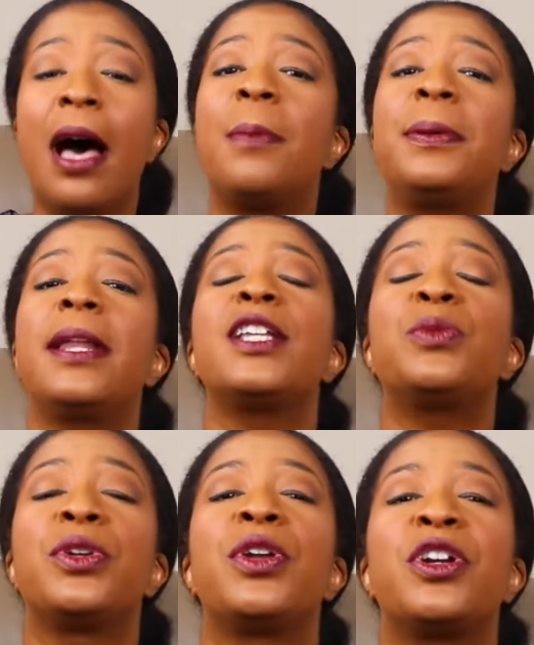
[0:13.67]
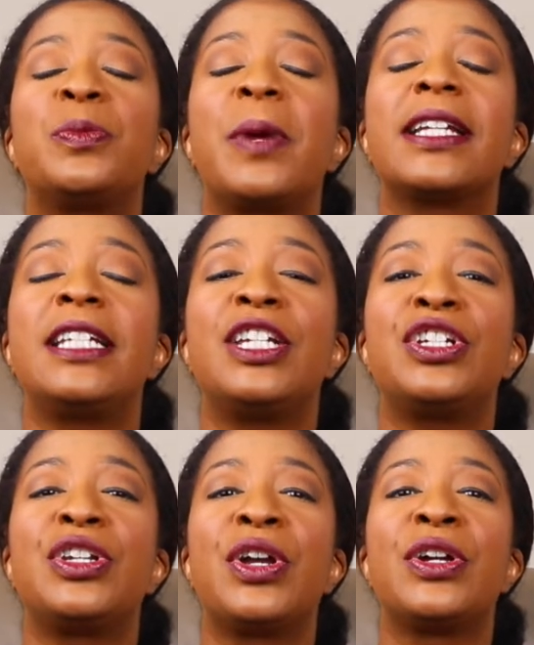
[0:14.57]
a place where nurse
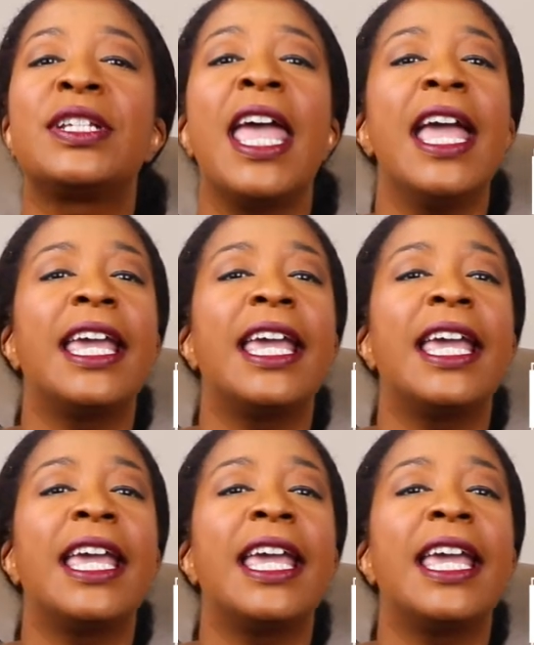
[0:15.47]
practitioners